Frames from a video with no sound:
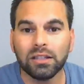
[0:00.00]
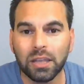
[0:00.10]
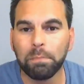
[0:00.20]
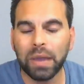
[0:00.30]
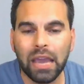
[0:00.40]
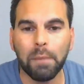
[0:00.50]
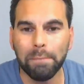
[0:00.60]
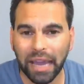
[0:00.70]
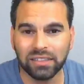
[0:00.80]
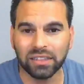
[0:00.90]
to be
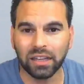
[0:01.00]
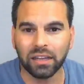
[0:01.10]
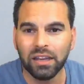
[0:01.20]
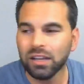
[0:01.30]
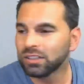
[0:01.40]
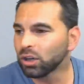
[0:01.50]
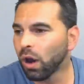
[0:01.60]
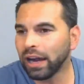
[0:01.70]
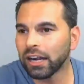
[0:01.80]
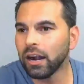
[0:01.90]
amazing, to
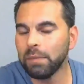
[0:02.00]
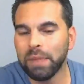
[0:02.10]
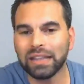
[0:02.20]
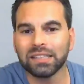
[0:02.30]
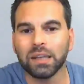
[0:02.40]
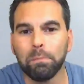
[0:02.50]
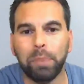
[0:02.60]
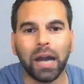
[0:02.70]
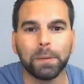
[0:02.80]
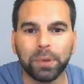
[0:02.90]
go out here and make this a
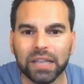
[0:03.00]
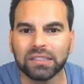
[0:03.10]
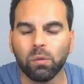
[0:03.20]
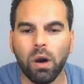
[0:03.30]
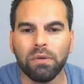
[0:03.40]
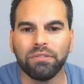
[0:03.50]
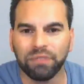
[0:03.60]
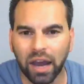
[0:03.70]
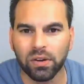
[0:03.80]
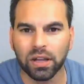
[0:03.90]
better place than what we
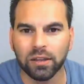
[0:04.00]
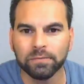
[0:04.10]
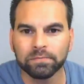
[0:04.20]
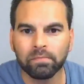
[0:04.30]
found it.